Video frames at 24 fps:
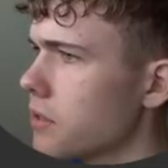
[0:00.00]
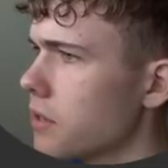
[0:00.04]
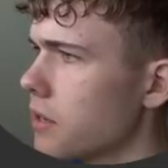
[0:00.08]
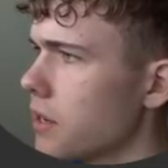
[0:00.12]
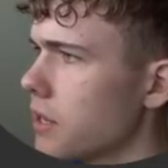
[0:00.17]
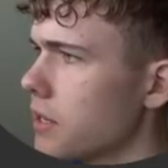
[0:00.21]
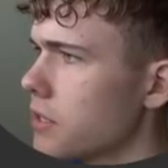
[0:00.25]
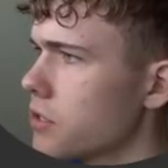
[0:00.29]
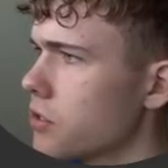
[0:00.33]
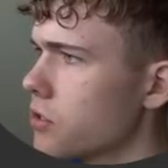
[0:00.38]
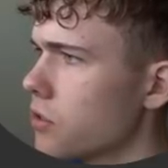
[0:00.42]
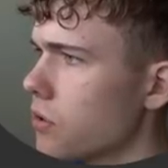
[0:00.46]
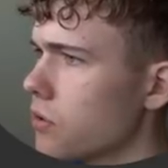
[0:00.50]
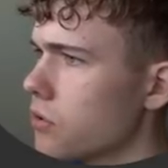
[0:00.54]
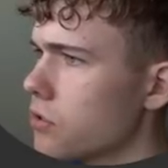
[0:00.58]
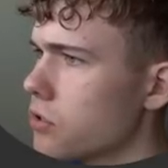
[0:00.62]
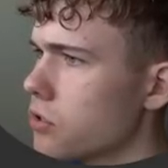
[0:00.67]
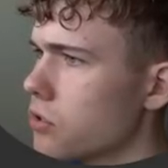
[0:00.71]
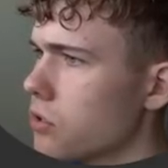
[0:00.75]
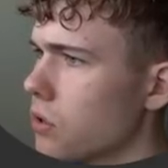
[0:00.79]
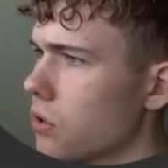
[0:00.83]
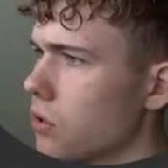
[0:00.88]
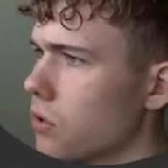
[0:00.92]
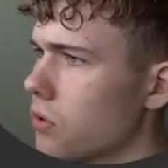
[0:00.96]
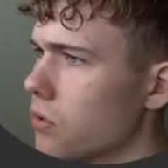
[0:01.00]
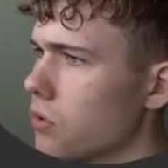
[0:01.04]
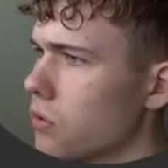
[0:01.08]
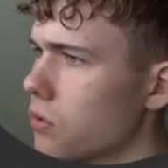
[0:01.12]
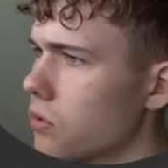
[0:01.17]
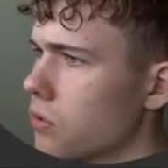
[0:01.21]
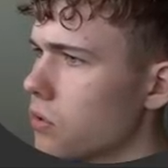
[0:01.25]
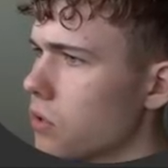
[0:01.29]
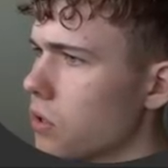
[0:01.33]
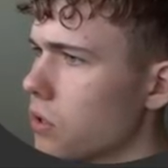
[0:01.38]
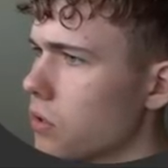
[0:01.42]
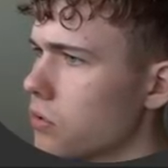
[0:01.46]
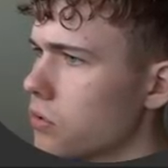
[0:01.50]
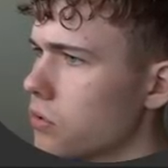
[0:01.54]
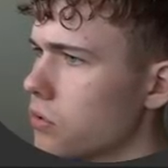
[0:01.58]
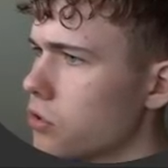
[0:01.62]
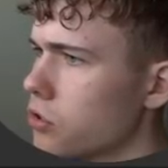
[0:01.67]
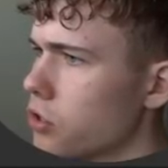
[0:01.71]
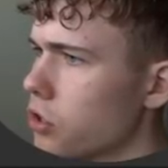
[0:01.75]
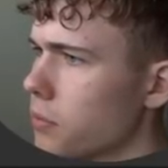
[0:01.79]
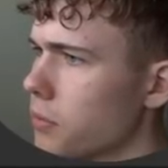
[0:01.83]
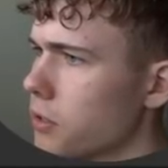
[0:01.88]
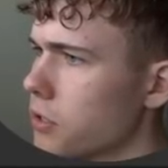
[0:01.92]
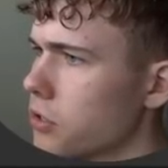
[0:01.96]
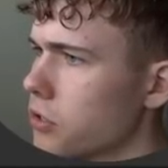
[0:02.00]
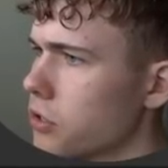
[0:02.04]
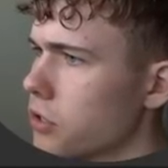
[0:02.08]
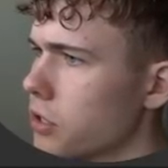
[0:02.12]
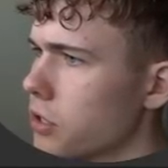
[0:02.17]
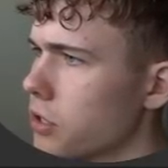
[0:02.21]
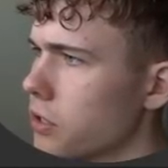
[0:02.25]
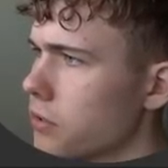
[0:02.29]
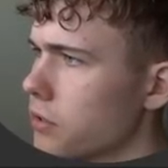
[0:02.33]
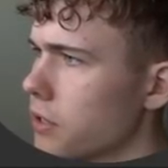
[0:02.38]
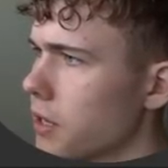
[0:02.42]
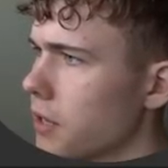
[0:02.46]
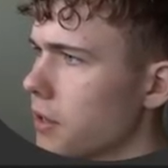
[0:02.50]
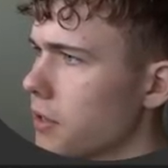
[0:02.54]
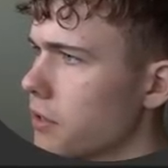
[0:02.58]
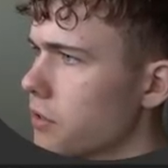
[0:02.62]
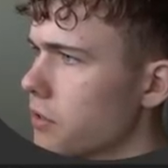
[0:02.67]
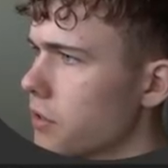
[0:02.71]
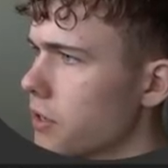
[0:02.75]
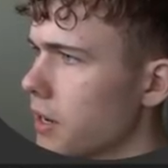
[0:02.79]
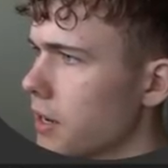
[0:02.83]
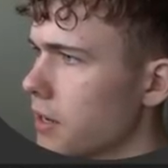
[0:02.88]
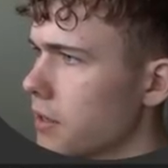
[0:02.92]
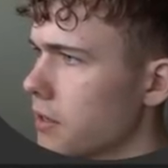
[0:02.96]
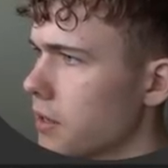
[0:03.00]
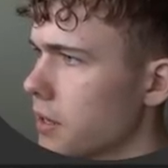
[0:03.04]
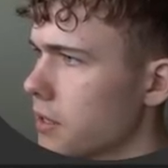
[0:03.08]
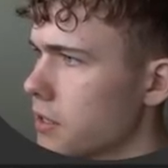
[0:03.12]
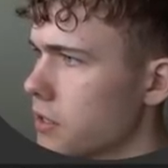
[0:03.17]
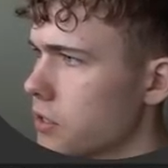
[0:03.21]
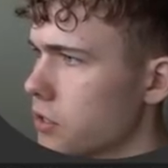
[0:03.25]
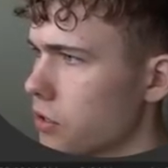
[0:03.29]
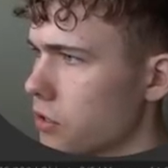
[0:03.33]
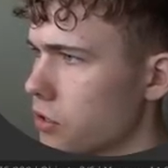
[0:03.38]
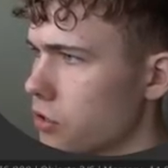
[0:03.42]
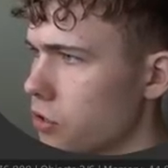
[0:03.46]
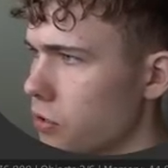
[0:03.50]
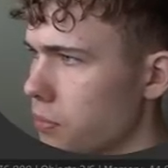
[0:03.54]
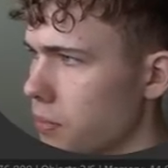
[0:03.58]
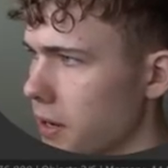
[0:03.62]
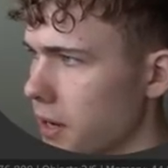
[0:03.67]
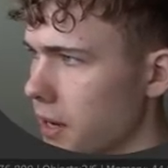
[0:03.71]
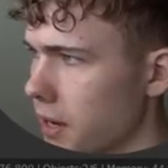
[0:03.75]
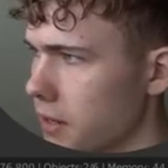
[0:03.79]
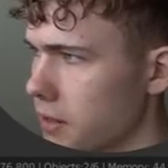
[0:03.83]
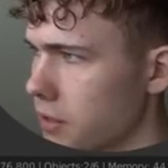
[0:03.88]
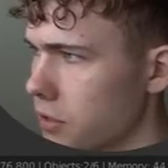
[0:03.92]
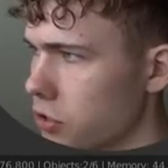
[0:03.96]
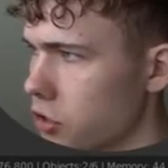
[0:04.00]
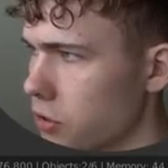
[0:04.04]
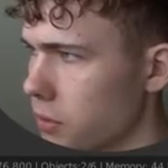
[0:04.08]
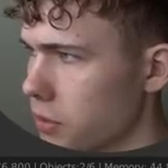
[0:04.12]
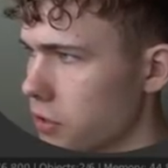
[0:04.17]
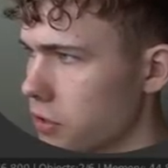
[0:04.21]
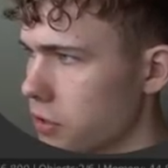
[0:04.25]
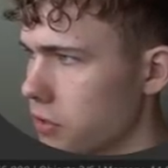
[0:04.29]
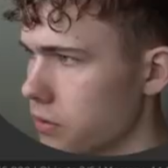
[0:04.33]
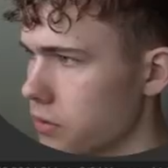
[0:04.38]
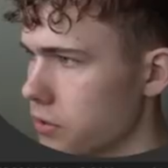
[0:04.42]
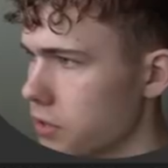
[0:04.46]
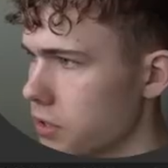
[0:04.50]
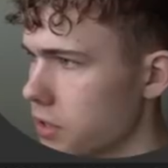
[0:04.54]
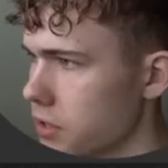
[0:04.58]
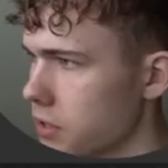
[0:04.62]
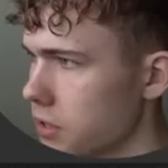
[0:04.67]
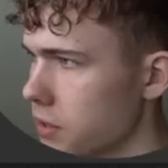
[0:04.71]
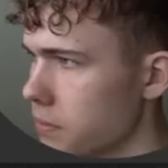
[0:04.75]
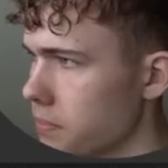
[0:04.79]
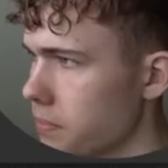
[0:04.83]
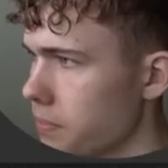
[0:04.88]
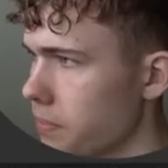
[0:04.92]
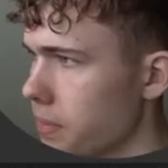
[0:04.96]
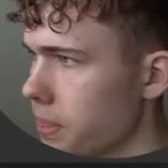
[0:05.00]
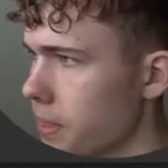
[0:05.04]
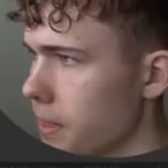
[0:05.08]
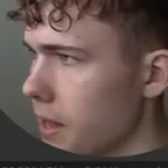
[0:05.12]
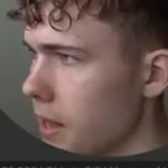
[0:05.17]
let's also go to geometry node editor and let's duplicate the geometry node system.